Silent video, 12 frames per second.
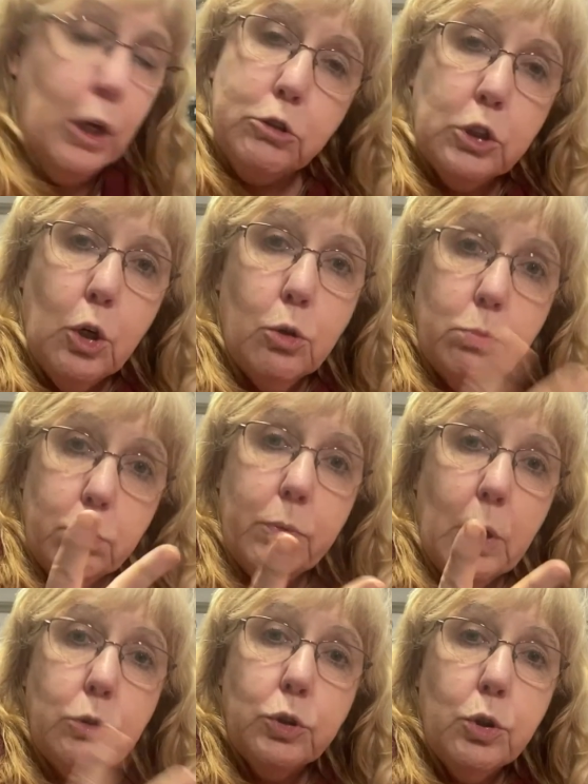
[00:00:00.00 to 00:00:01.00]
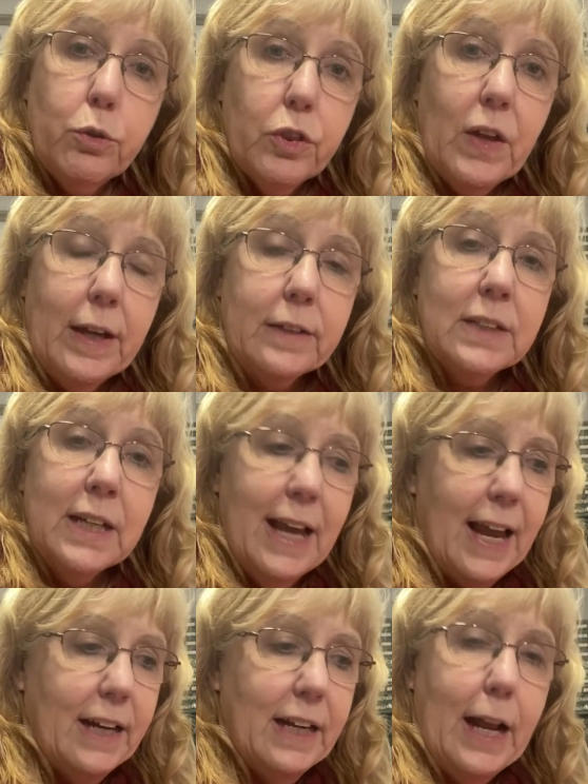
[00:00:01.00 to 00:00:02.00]
So those two things,
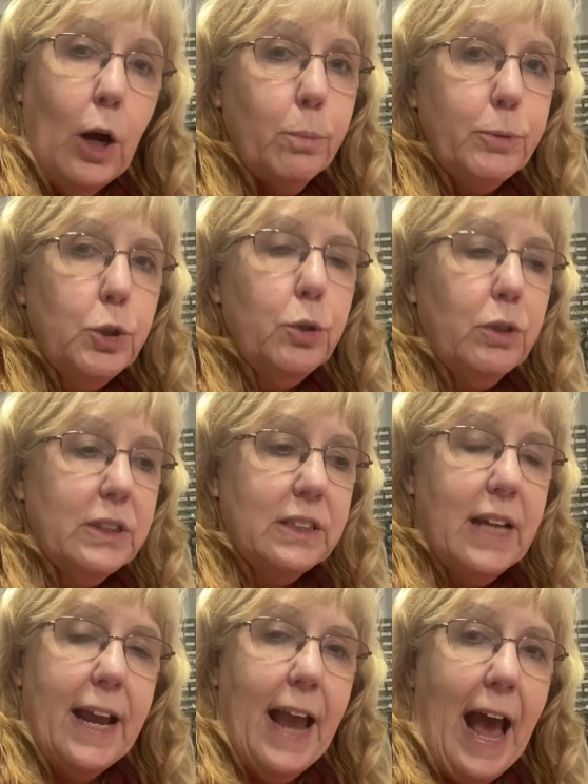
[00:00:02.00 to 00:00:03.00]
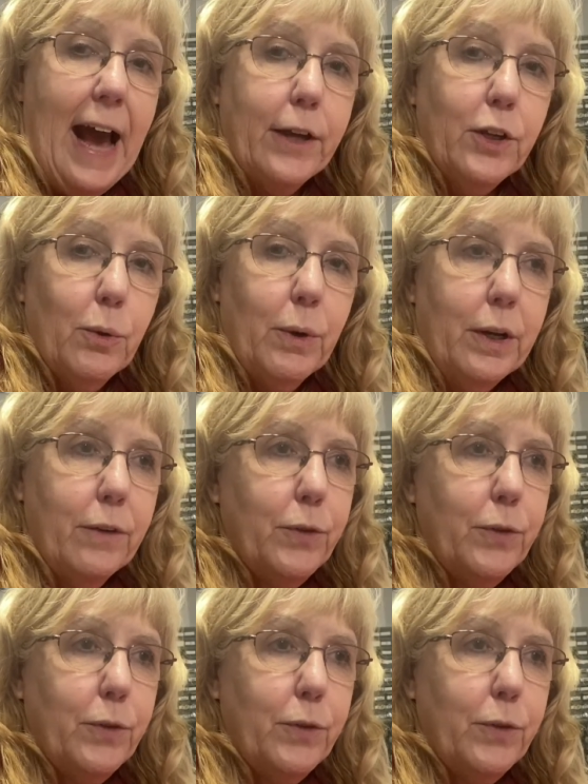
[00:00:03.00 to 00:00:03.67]
and it helps you to stay accurate.